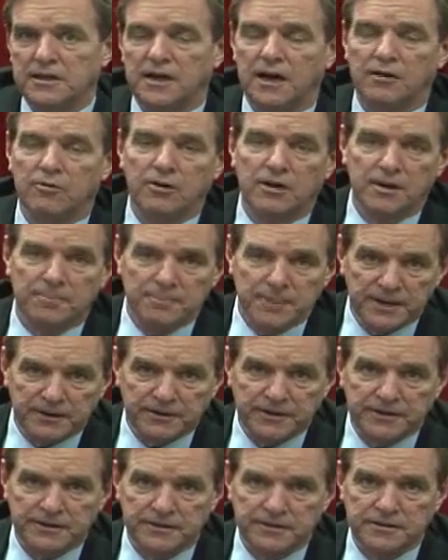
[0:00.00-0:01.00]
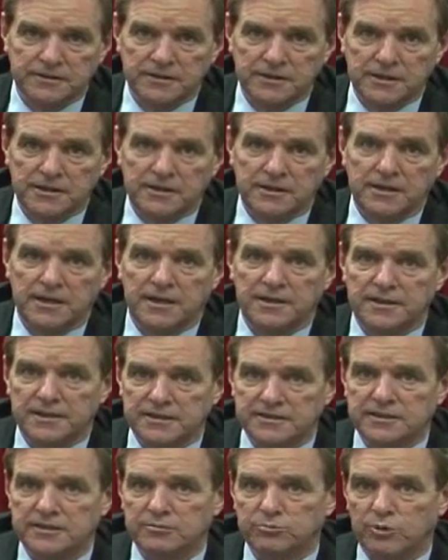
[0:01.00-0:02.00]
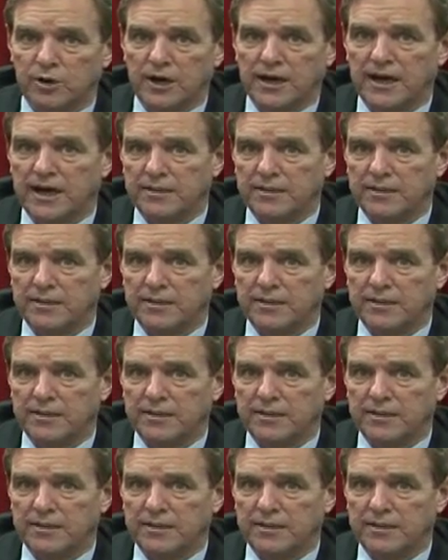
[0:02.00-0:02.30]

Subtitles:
I want to marry her, and this is why